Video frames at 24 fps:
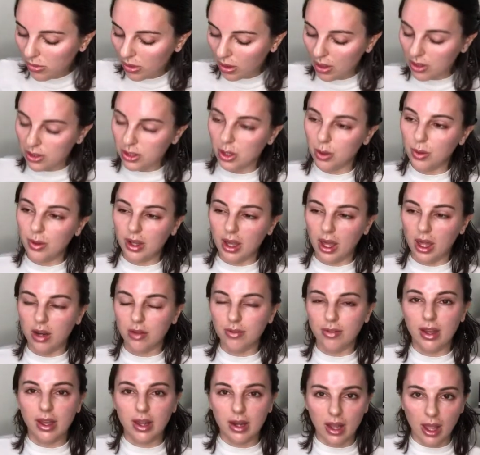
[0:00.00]
So it
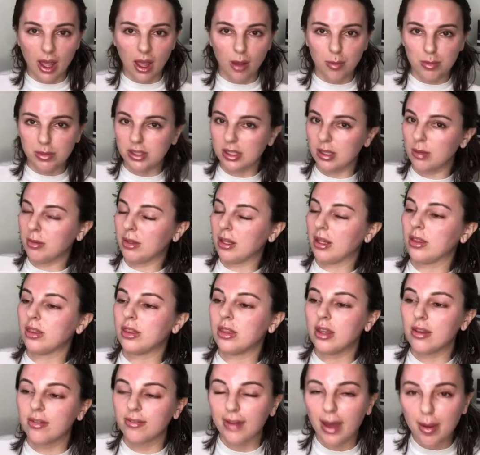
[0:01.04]
helps stimulate
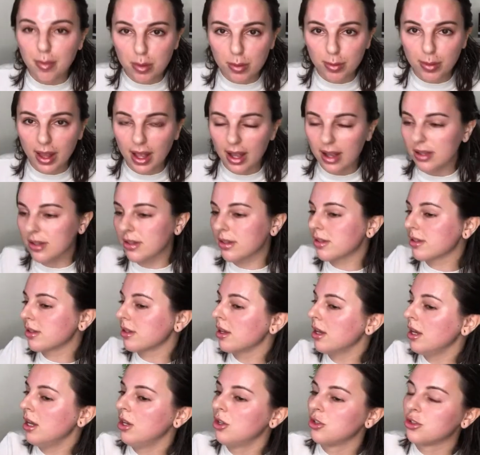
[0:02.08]
the fibroblasts
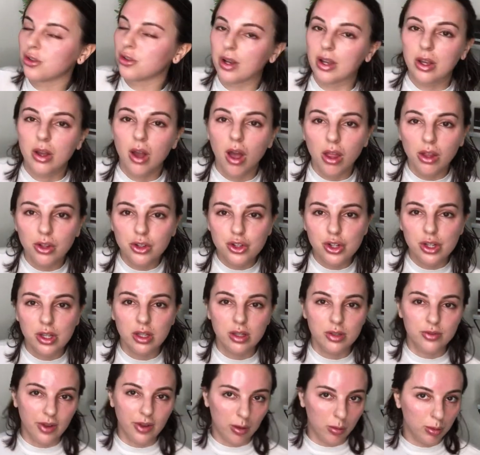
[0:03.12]
to create
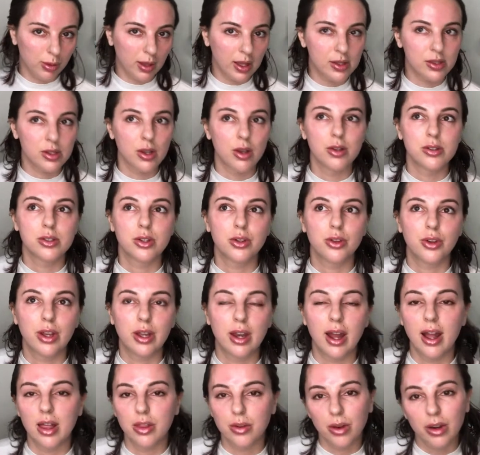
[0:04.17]
collagen. Fibroblasts also create
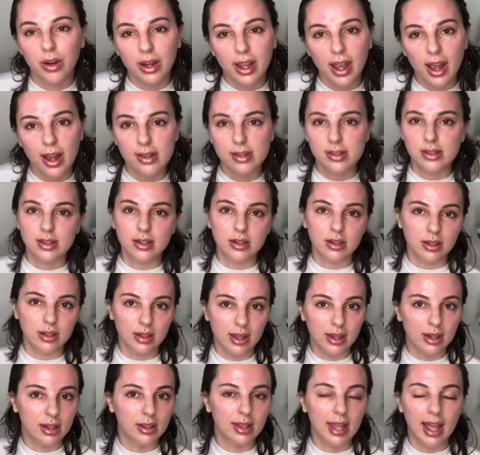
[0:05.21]
hyaluronic acid
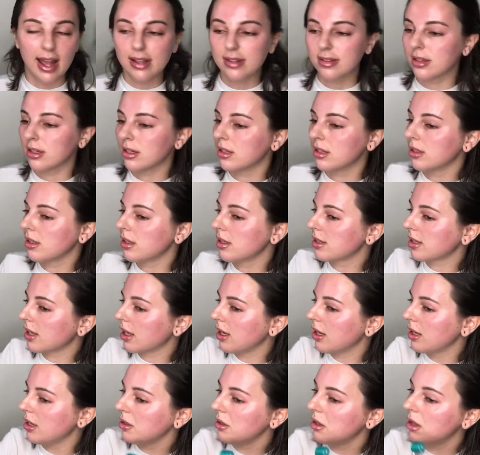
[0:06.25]
and elastin in the
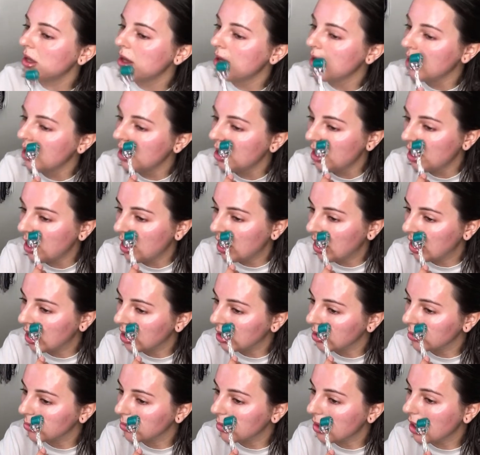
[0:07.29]
skin.
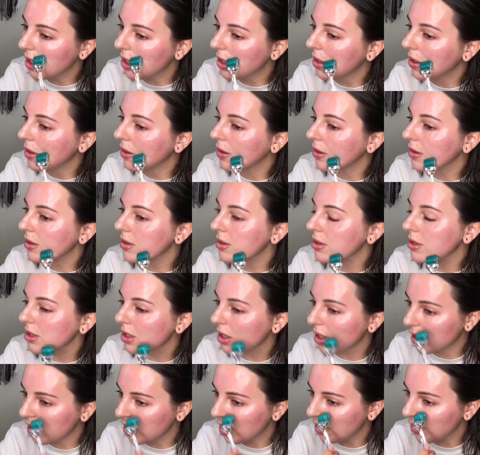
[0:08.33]

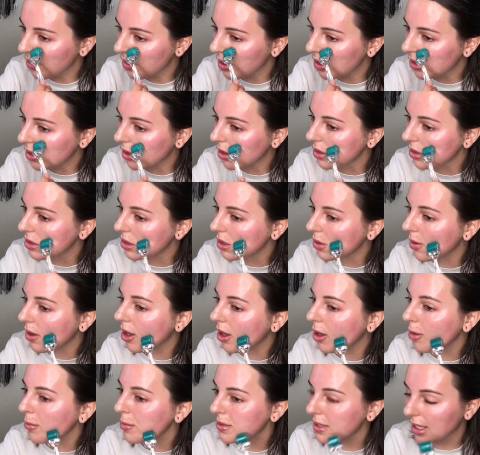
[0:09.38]
It also
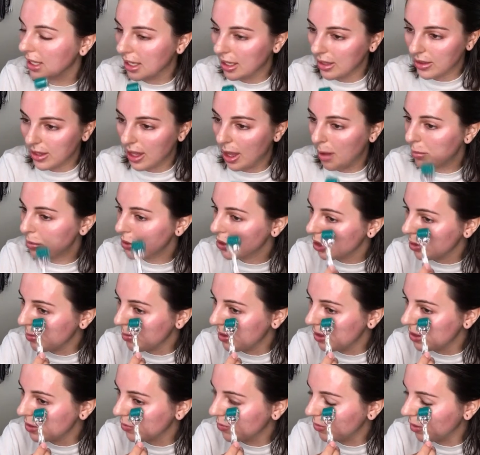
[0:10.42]
helps like in the
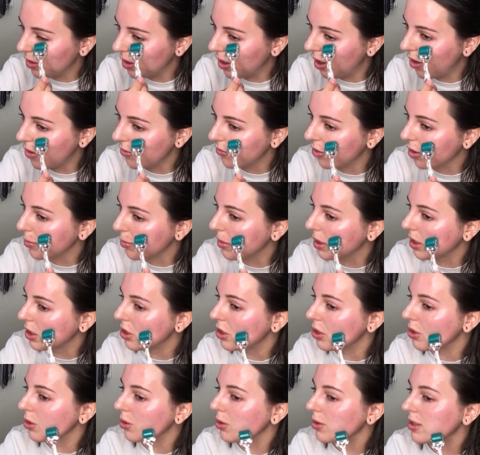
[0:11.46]
epidermis forming
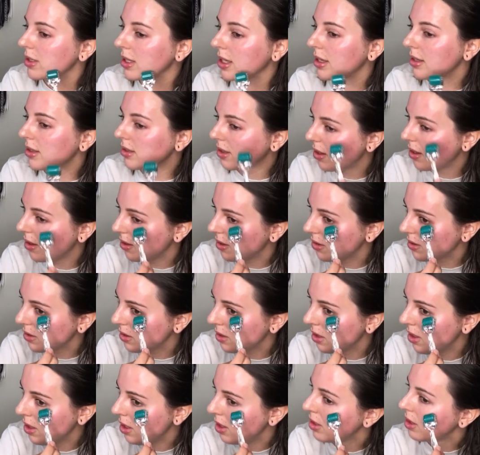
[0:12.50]
new skin cells,
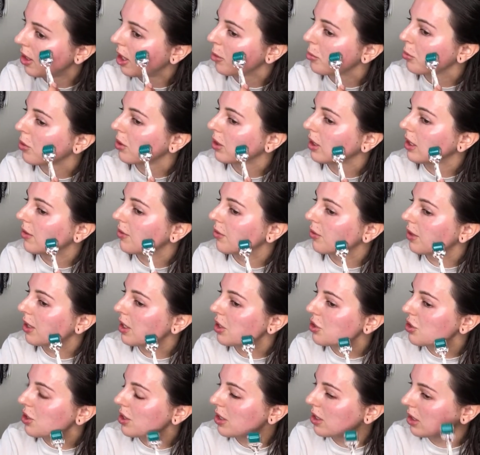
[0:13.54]

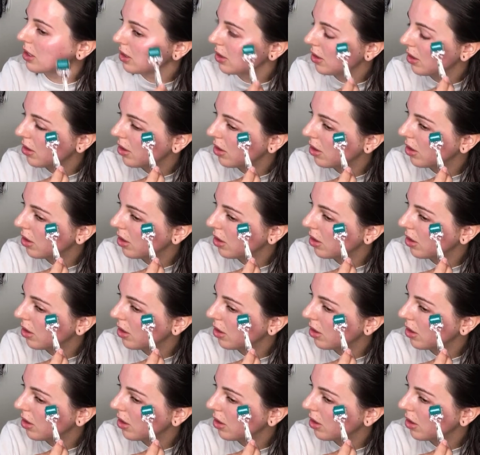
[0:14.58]
proliferation.